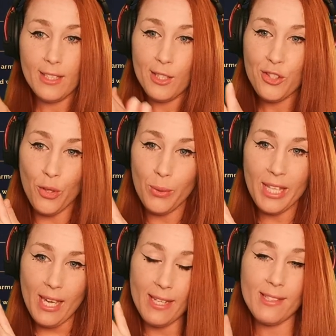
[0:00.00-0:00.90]

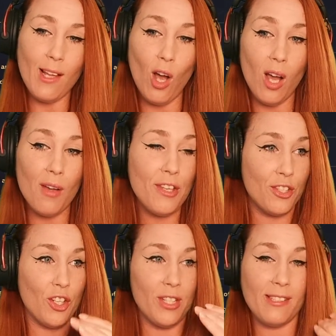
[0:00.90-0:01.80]
showcase of the
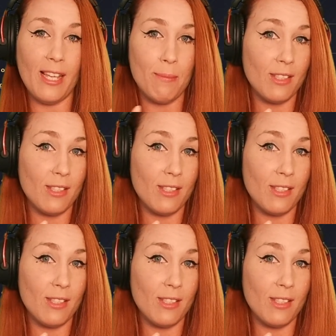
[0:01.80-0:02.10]
journey steps,